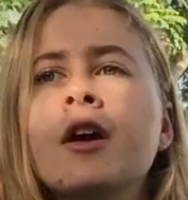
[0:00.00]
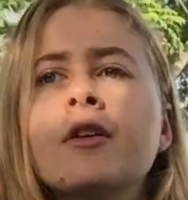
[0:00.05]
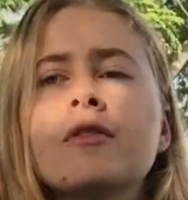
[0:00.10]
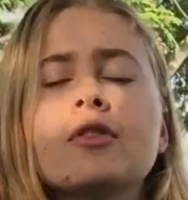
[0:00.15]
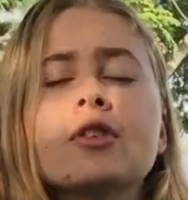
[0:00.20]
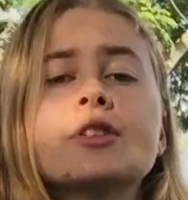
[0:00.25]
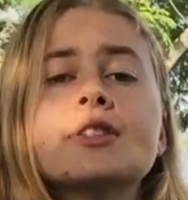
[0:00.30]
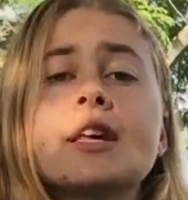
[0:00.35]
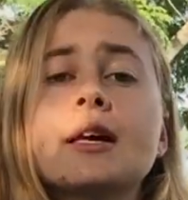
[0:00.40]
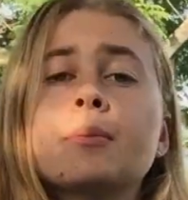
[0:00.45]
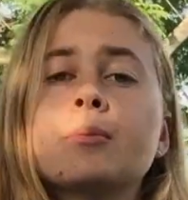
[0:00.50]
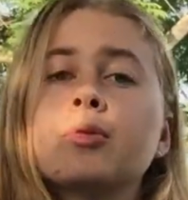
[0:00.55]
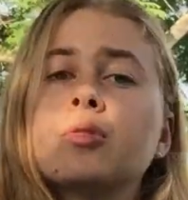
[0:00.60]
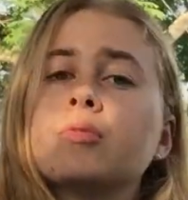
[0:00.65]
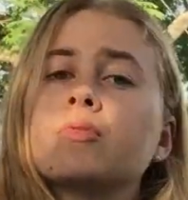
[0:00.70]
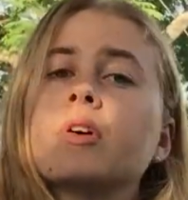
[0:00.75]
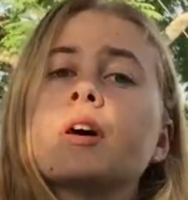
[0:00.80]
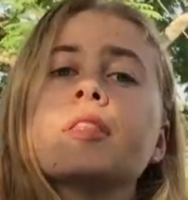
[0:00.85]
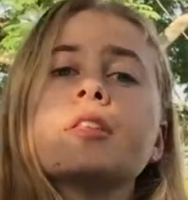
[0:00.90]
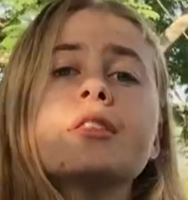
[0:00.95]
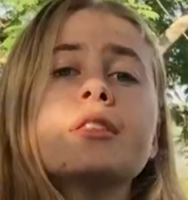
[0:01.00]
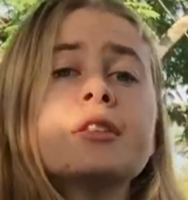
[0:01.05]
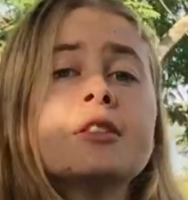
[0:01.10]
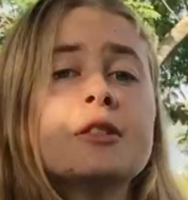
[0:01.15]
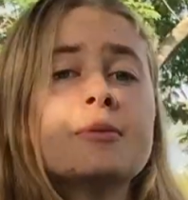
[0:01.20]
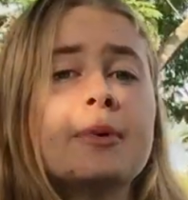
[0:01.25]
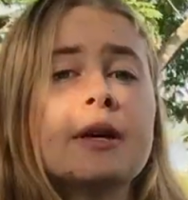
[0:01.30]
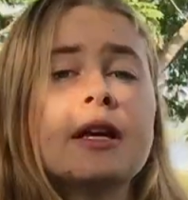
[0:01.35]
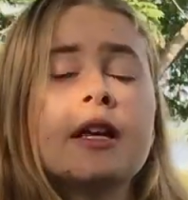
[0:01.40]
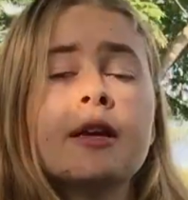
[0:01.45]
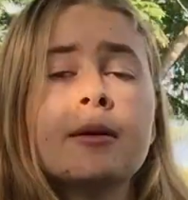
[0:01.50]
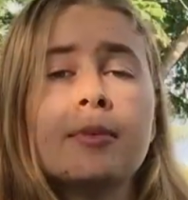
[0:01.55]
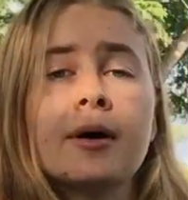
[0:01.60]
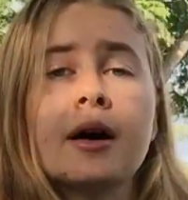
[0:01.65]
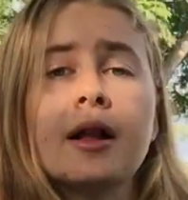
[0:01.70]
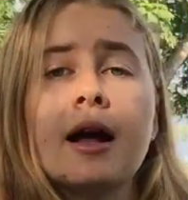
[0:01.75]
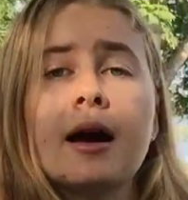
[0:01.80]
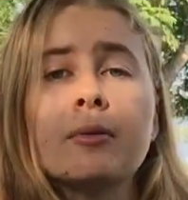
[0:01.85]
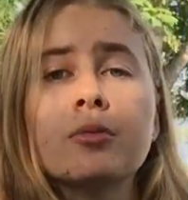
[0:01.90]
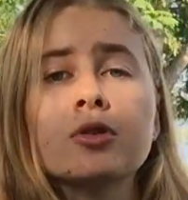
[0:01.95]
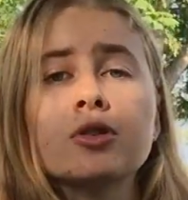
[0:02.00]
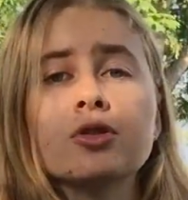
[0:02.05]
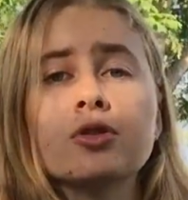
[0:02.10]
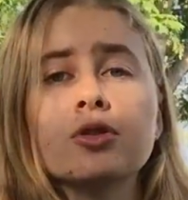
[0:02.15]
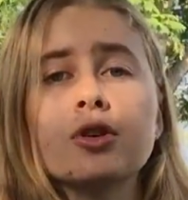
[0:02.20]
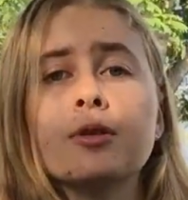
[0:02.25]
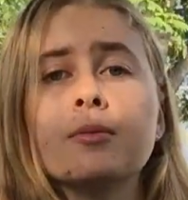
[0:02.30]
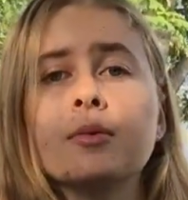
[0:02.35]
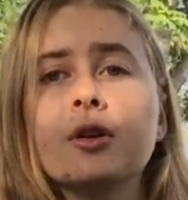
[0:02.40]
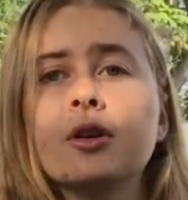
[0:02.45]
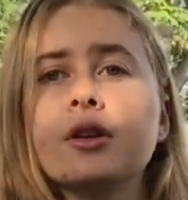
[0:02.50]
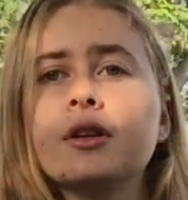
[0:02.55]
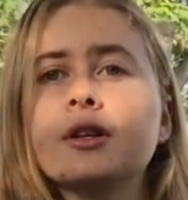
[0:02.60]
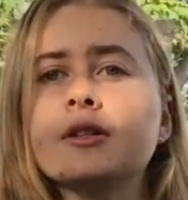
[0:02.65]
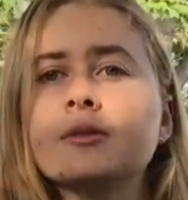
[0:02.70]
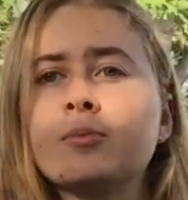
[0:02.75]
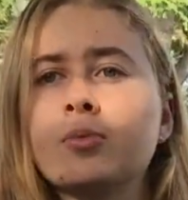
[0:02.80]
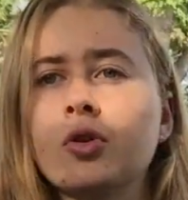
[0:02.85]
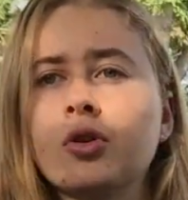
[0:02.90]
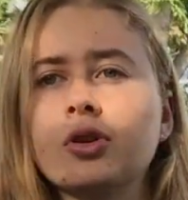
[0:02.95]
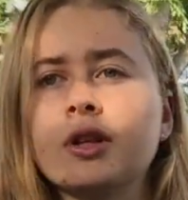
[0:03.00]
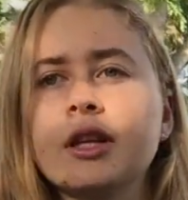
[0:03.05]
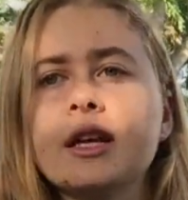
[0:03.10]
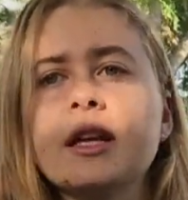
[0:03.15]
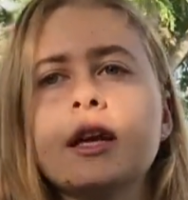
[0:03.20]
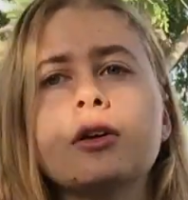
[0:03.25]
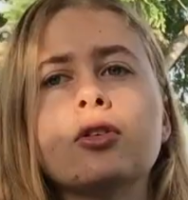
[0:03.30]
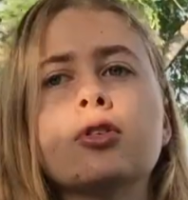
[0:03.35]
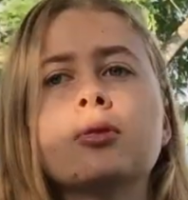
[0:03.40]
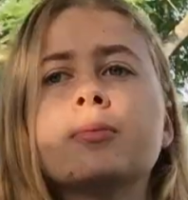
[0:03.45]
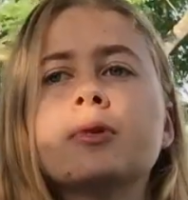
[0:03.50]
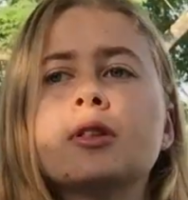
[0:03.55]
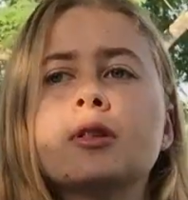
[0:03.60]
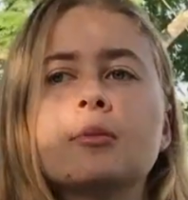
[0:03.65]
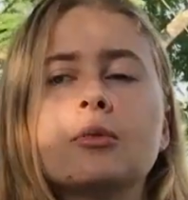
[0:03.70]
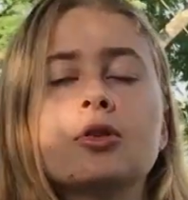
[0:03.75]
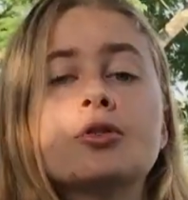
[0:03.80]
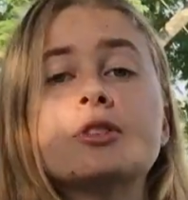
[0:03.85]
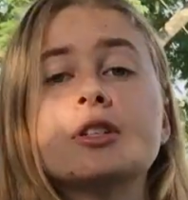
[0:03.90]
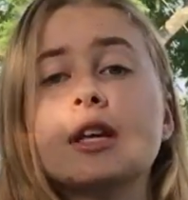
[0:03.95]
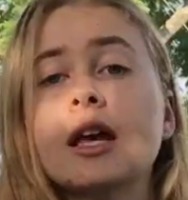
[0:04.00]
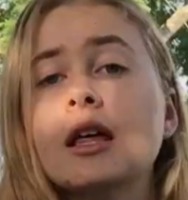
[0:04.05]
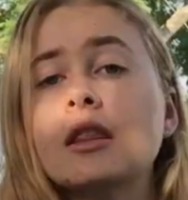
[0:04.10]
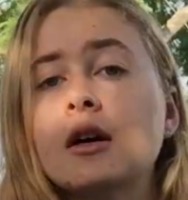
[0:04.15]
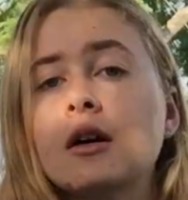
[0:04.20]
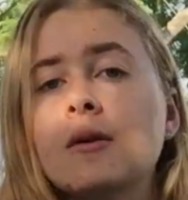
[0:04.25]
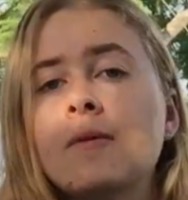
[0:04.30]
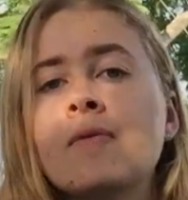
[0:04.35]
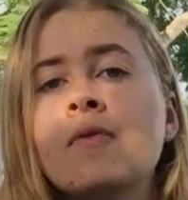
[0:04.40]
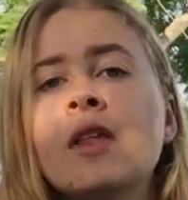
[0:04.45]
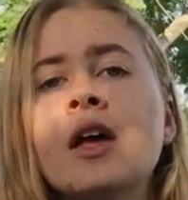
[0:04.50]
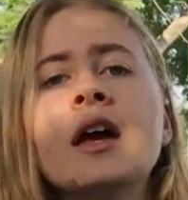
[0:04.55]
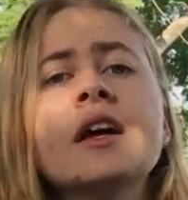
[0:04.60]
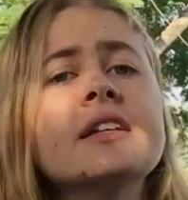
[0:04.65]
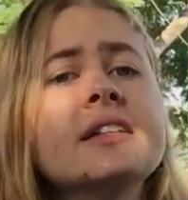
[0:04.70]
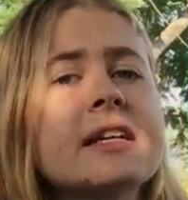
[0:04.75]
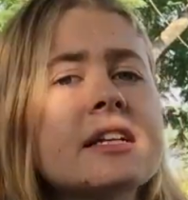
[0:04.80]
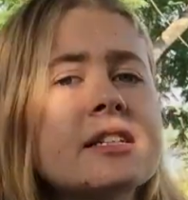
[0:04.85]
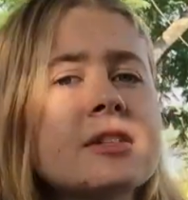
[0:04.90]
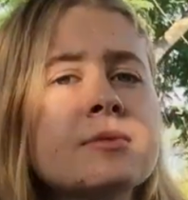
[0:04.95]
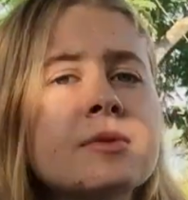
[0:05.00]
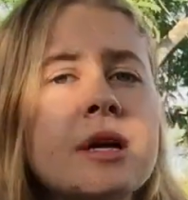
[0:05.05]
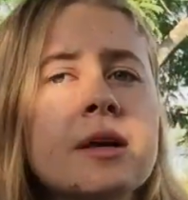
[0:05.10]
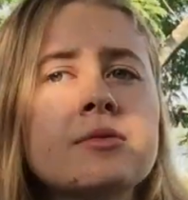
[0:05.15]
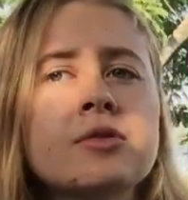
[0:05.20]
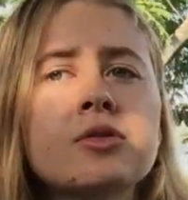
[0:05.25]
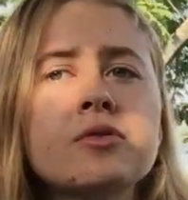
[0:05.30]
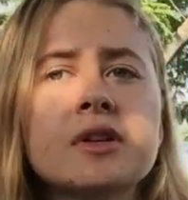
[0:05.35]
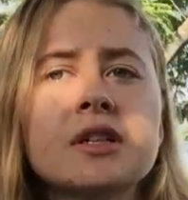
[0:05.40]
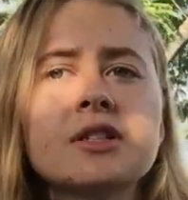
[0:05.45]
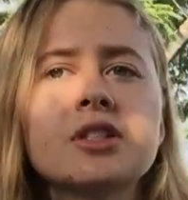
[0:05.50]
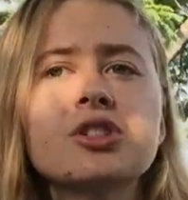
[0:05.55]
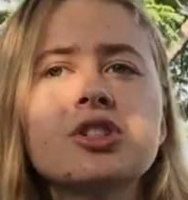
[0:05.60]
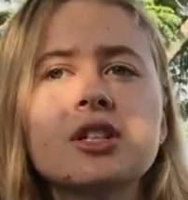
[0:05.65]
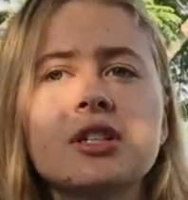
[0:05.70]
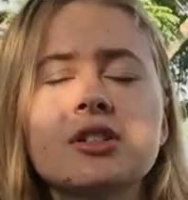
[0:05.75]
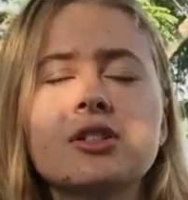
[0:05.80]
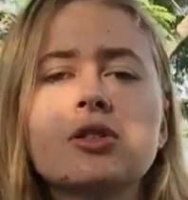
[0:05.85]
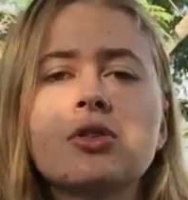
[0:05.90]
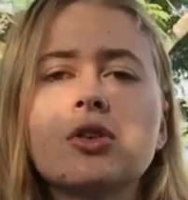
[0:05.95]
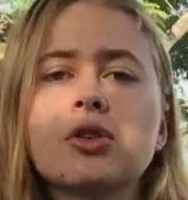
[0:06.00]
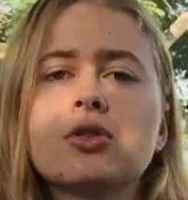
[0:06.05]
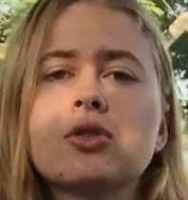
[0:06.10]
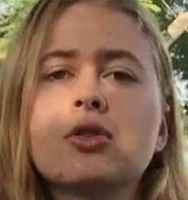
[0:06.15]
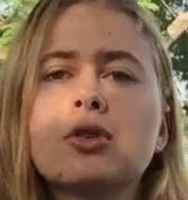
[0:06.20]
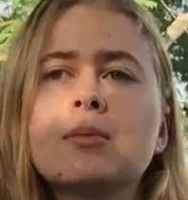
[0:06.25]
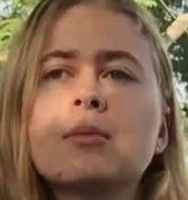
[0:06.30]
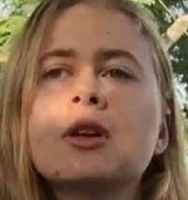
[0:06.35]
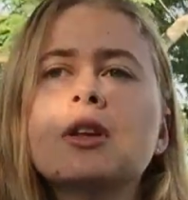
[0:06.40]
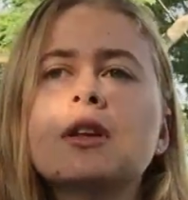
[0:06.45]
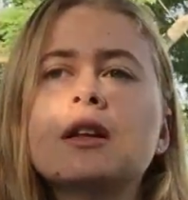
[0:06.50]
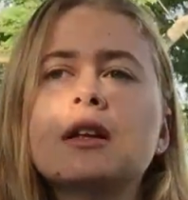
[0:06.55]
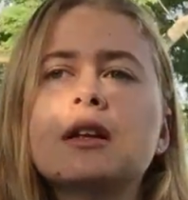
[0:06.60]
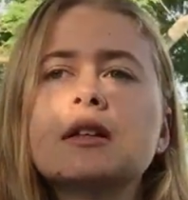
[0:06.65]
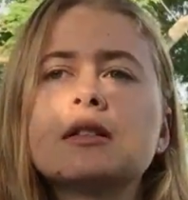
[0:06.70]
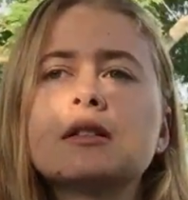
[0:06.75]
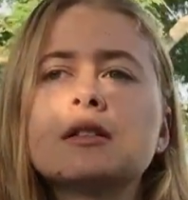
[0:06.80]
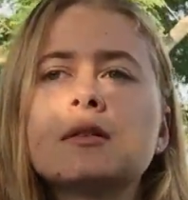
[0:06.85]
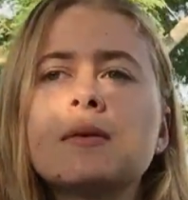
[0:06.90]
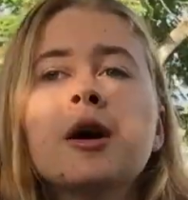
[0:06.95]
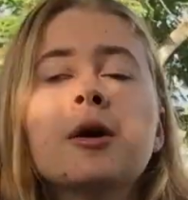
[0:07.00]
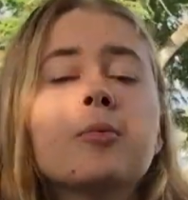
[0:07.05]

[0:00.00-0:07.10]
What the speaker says: For example, rather than speaking about Aboriginal communities broadly and grouping them all together, take some time to research into local communities.